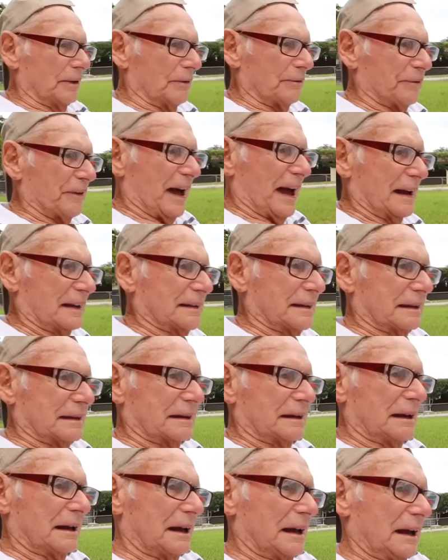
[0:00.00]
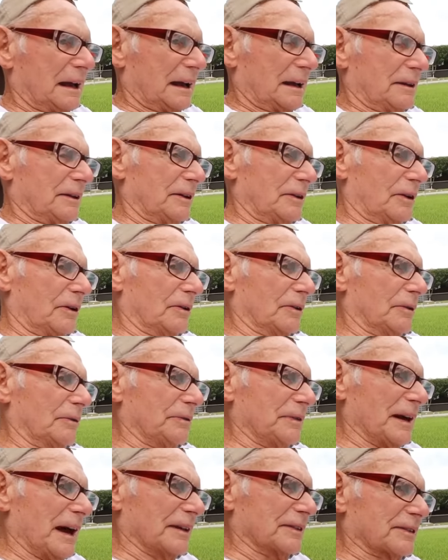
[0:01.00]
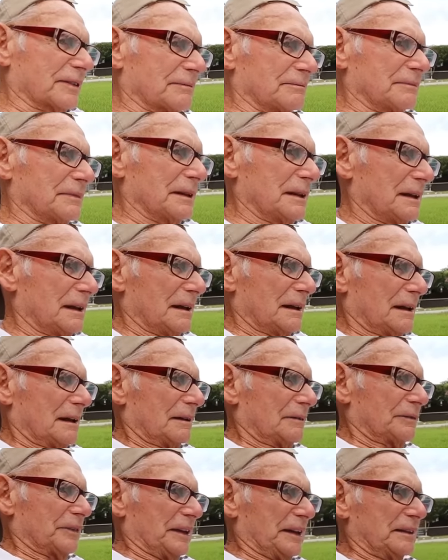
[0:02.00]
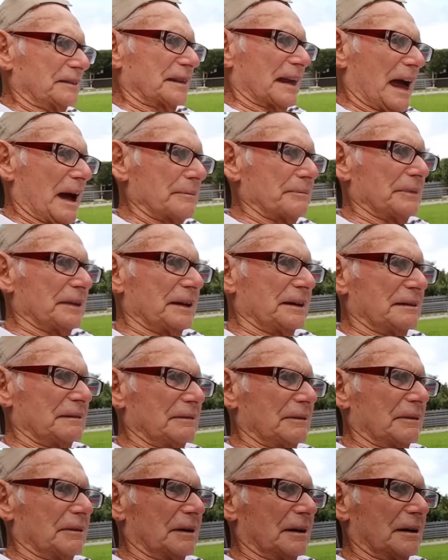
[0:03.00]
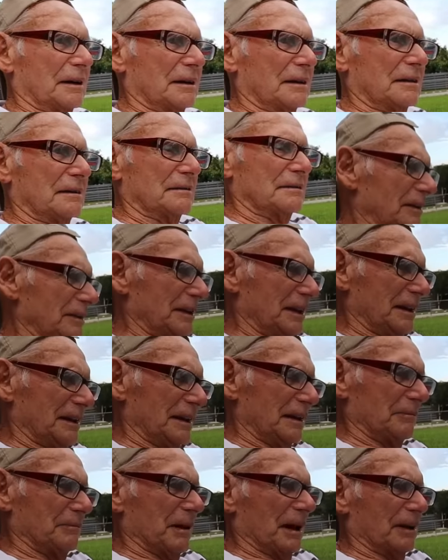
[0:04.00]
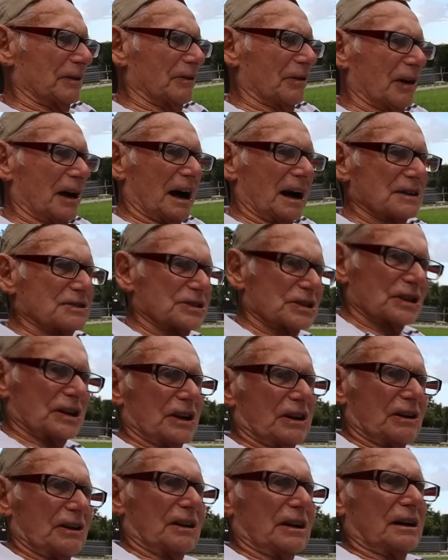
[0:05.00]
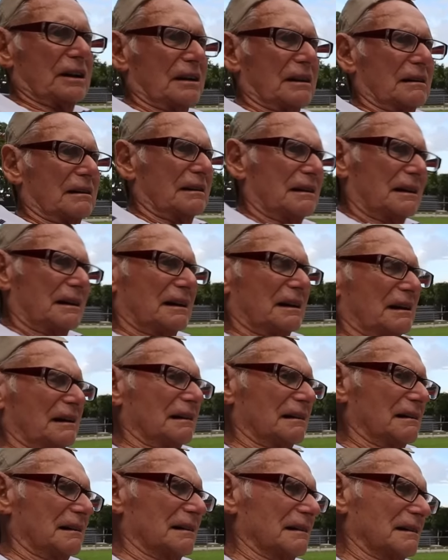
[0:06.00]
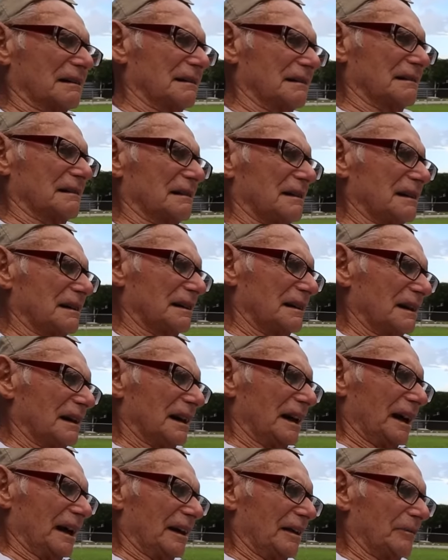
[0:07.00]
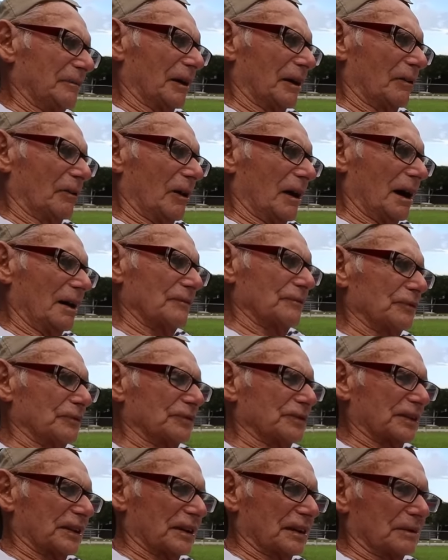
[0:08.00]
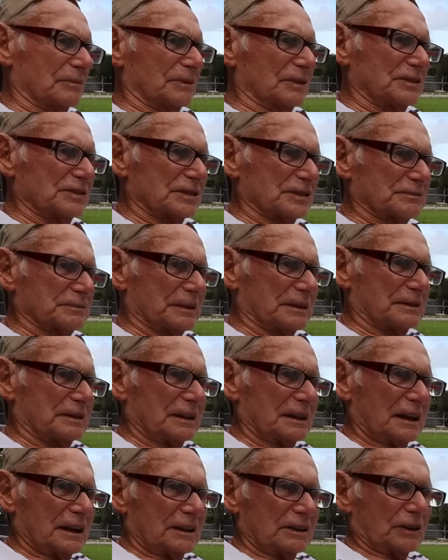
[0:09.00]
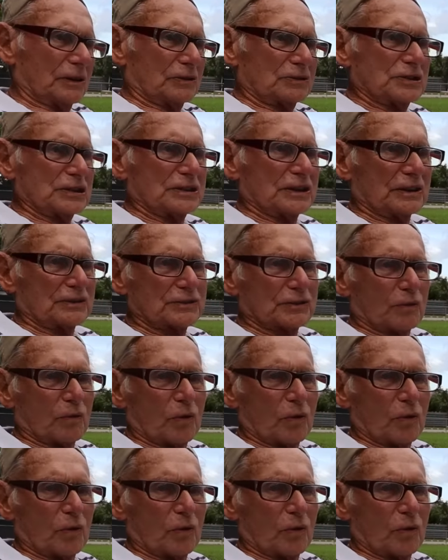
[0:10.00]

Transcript: the fact that, you know, that we had some things happening in my garage area, and my wife was telling me she's been, you know, she does the